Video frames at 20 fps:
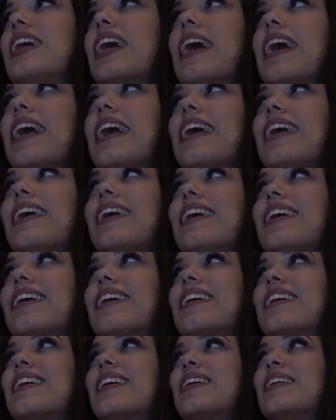Hey.
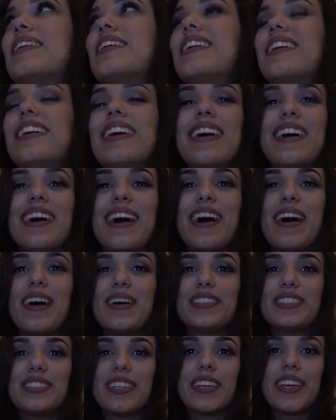Hi.
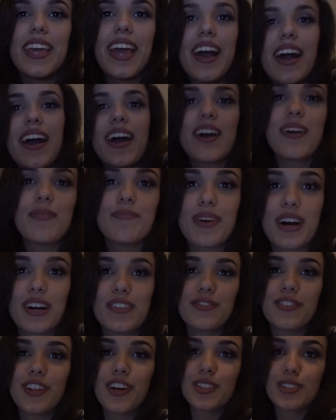So yeah,
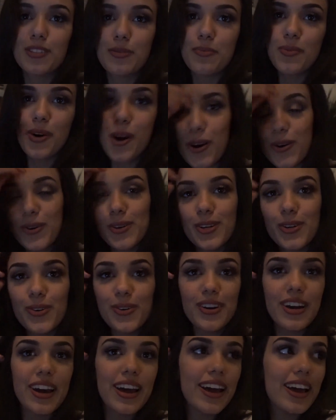I'll vlog
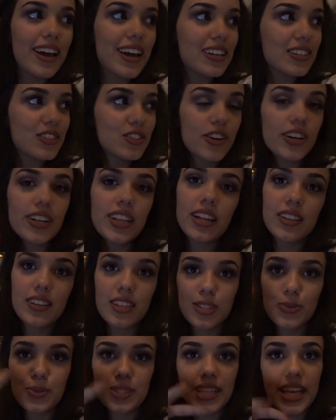tomorrow, and sorry that
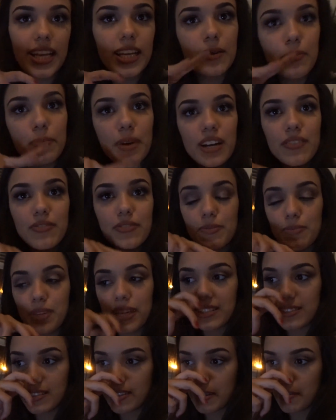this was like combined from
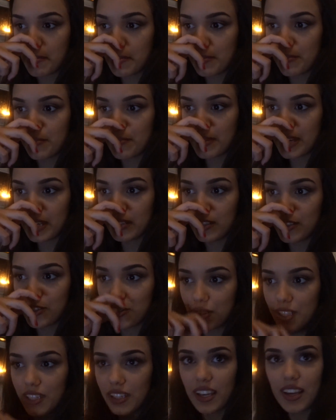yesterday, but I
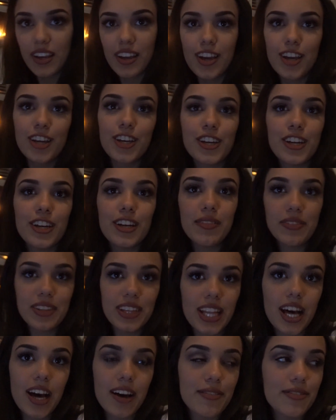literally couldn't
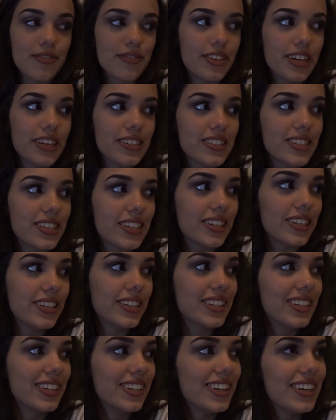even live
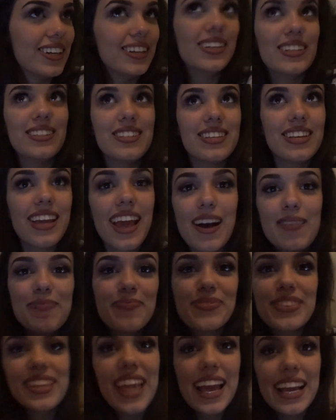yesterday. So yeah,
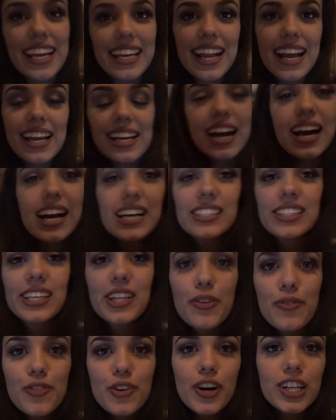good night guys,
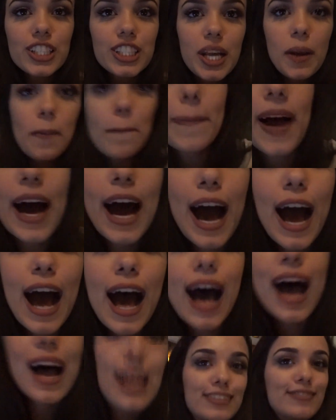thank you for watching,
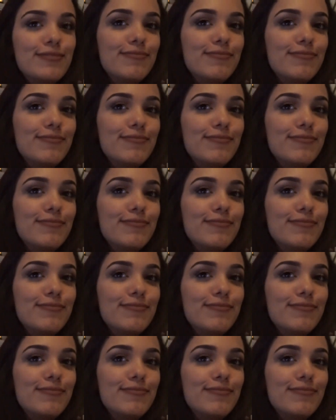bye!